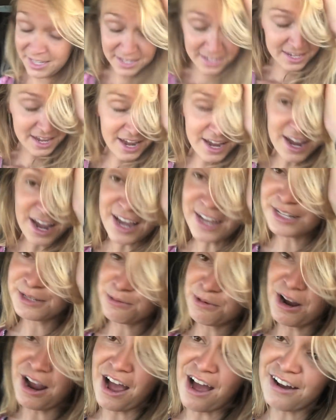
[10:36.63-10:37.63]
Okay
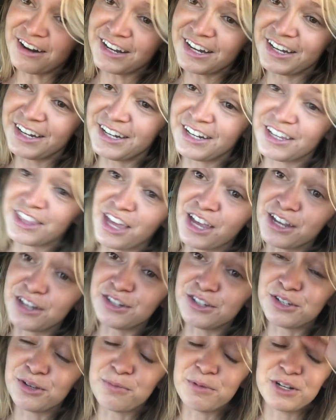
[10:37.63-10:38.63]
guys, we're out of here. Thank
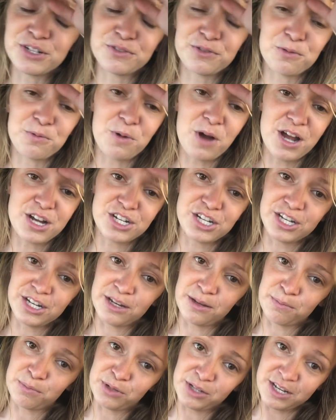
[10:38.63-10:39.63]
you so much for watching.